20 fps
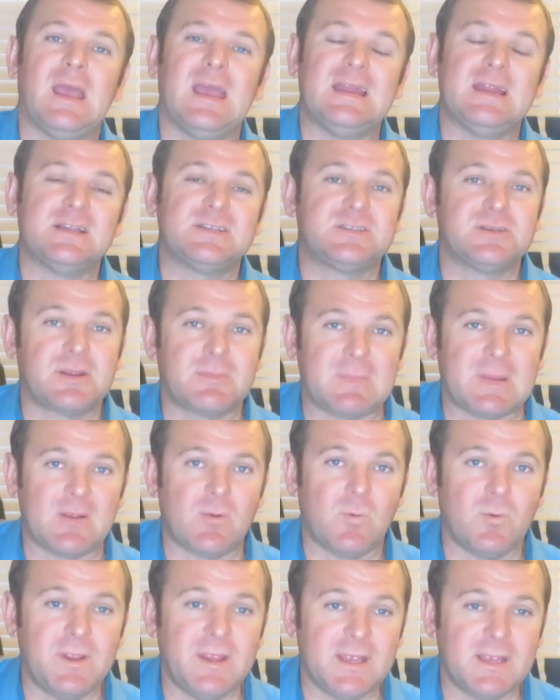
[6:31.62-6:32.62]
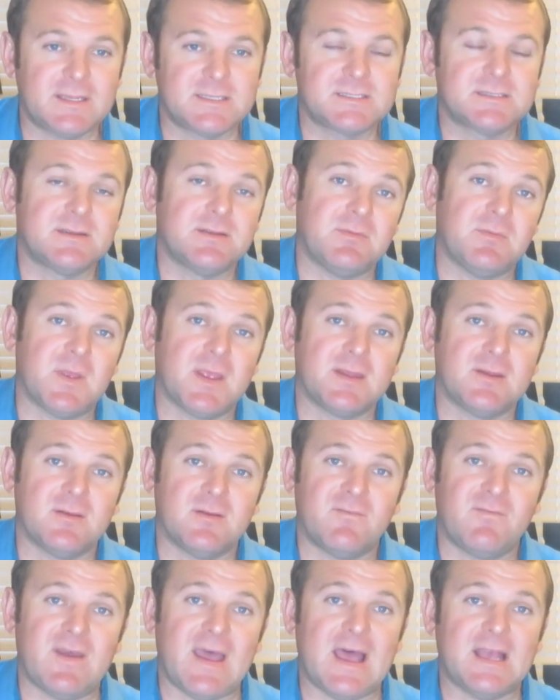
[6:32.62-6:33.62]
And it took me weeks. You may do
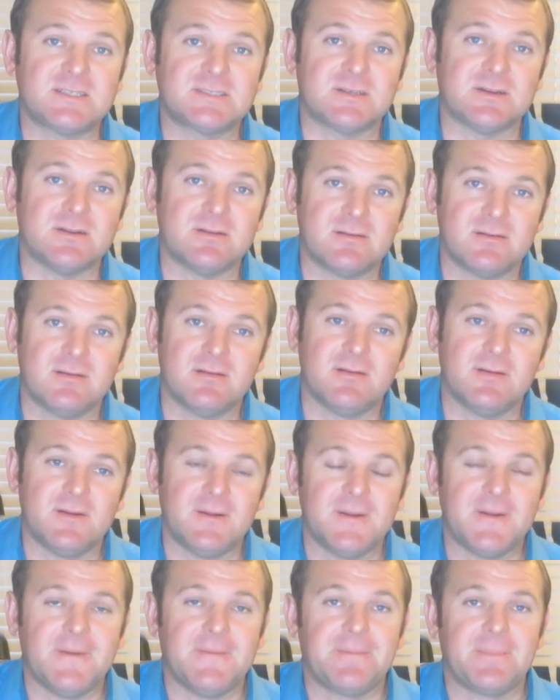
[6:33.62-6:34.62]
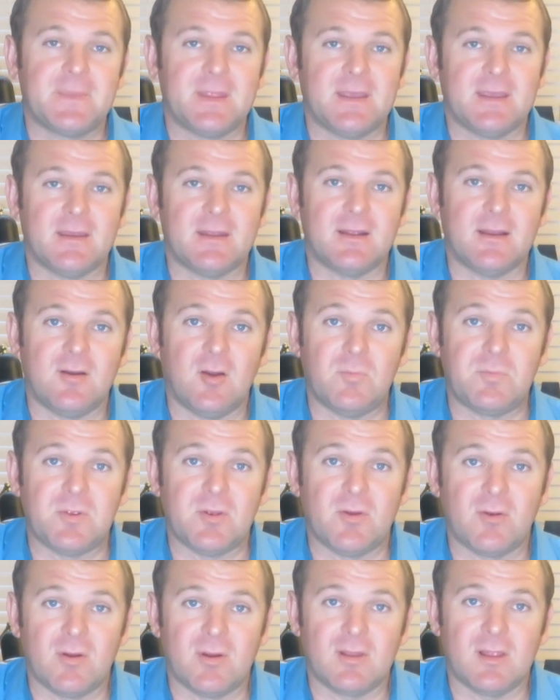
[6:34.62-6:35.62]
it faster, and I hope
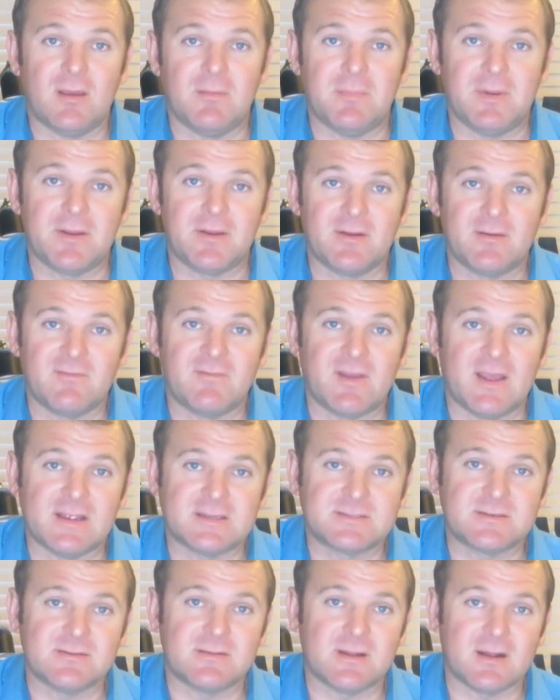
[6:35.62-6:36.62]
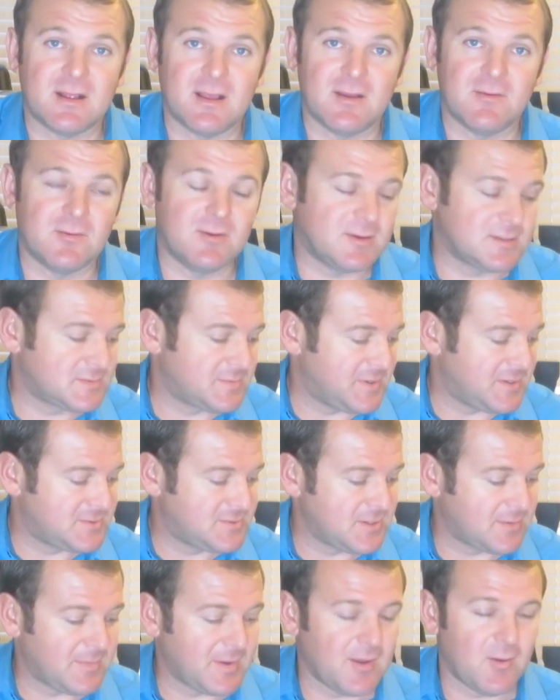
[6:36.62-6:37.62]
you are a lot better and faster than I was, but it
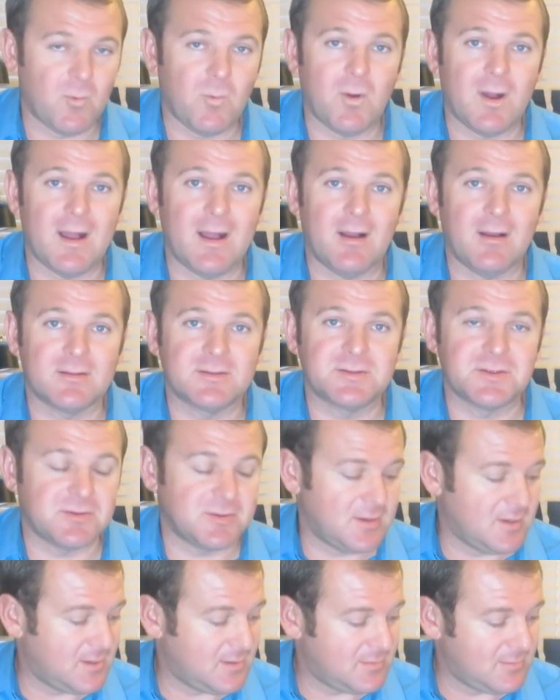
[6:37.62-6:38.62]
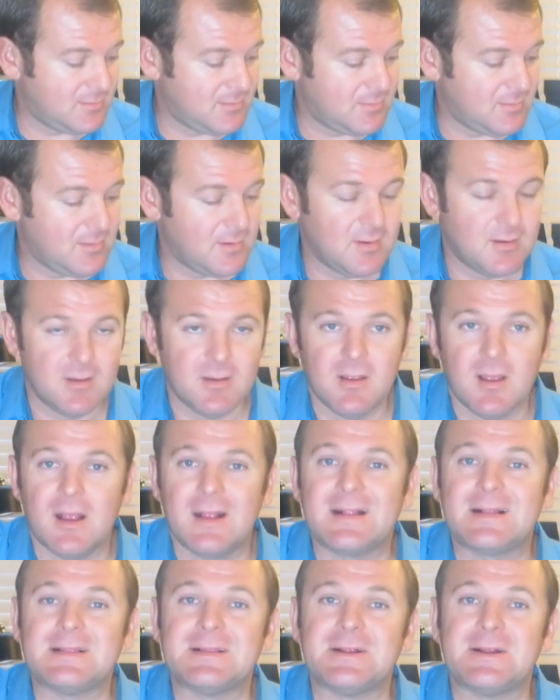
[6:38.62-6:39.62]
took me a while to get
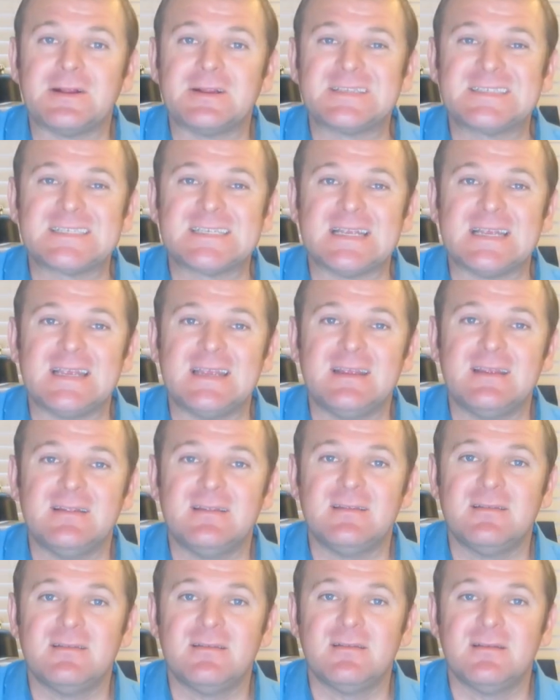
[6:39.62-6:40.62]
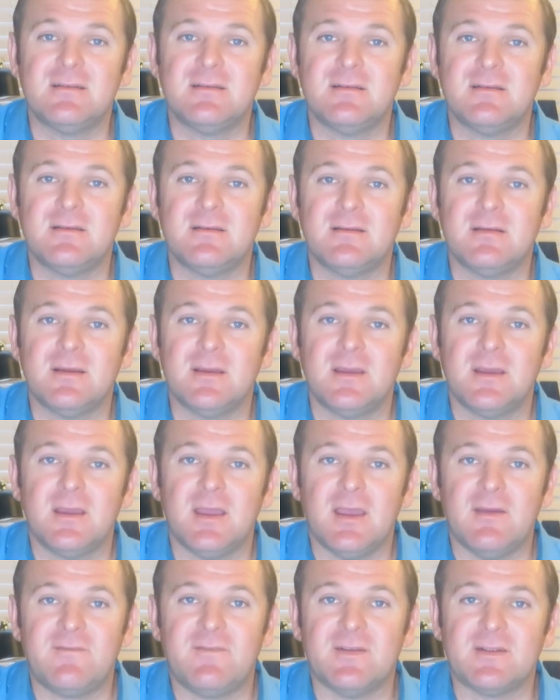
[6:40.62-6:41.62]
clear C.
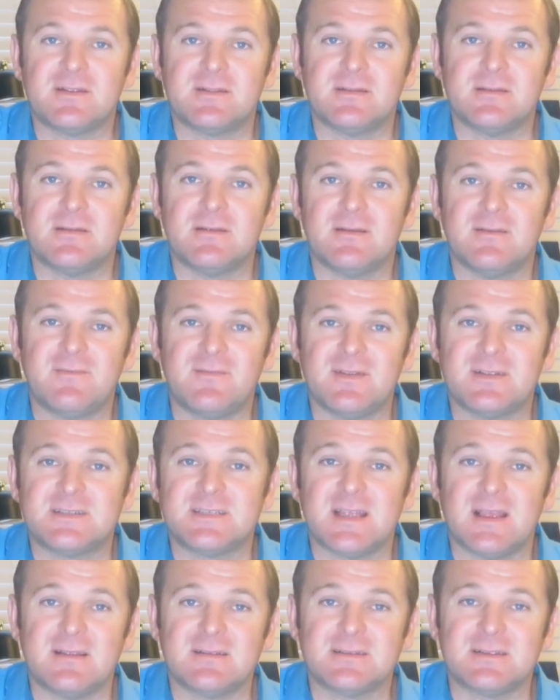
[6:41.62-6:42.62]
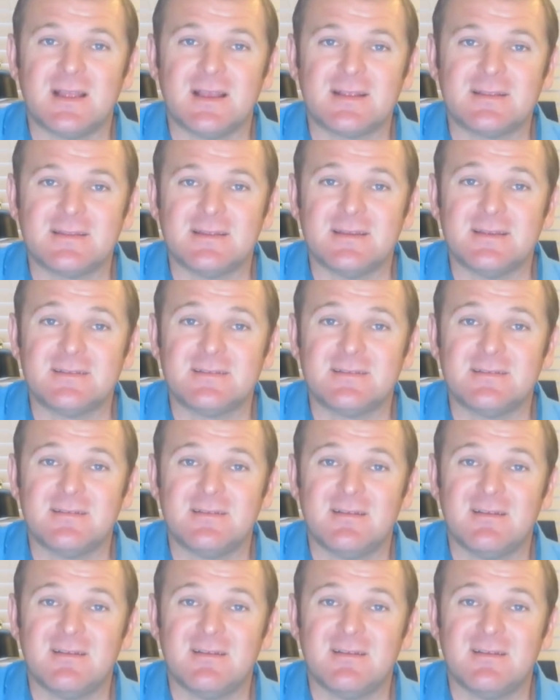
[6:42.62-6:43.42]
If it sounds like this,